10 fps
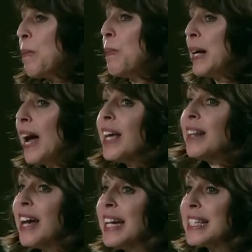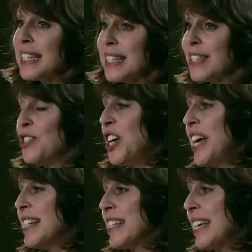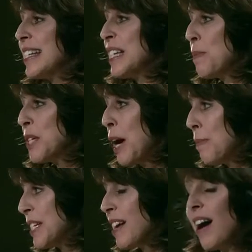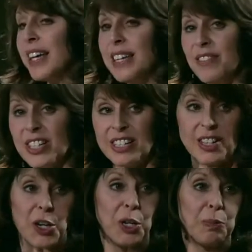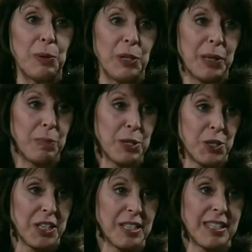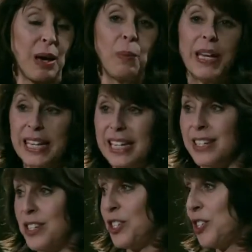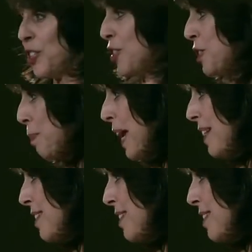But I'd like to suggest that sometimes God gives us our own burning bushes that we need to just start to pay